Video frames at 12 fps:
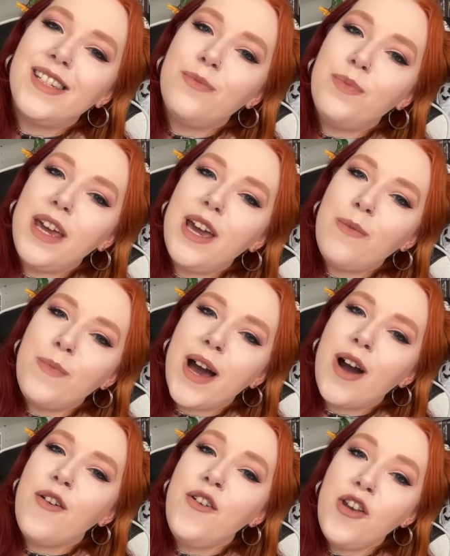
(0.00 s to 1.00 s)
to be
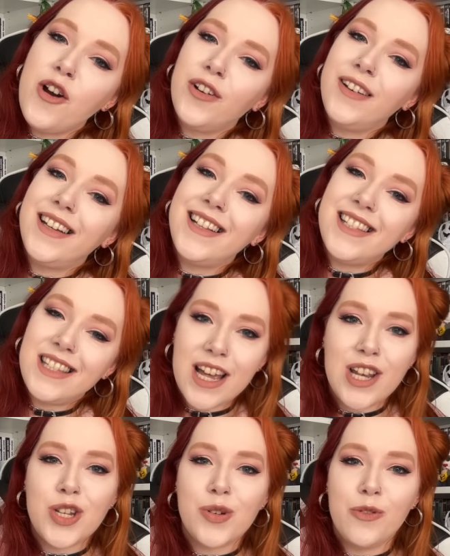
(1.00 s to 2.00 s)
about
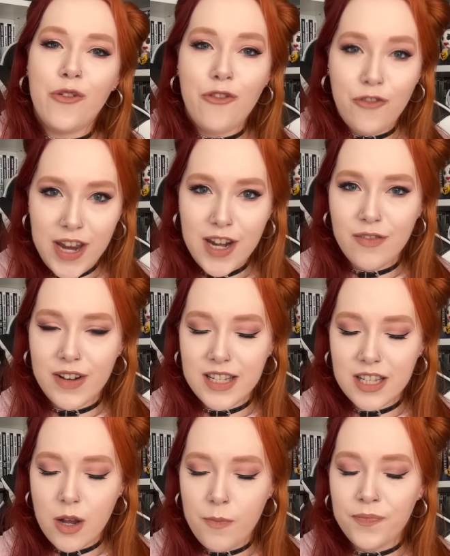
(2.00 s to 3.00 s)
non-consensual
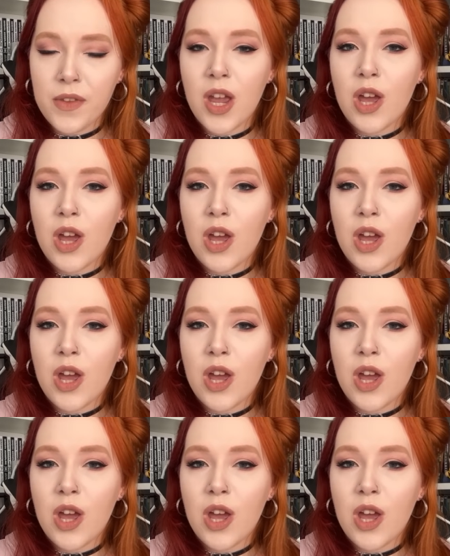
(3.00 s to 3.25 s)
feederism,